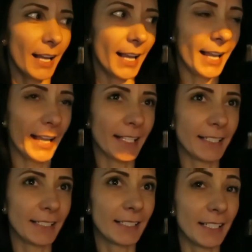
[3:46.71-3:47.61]

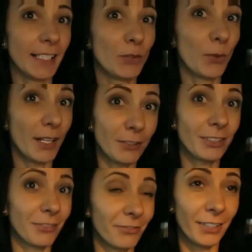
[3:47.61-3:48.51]
and it
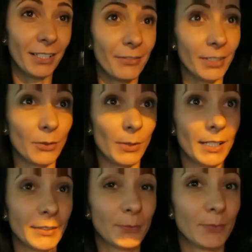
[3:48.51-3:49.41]
went very
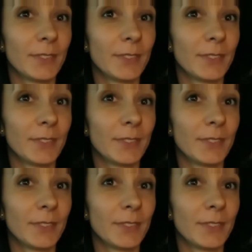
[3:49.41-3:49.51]
well.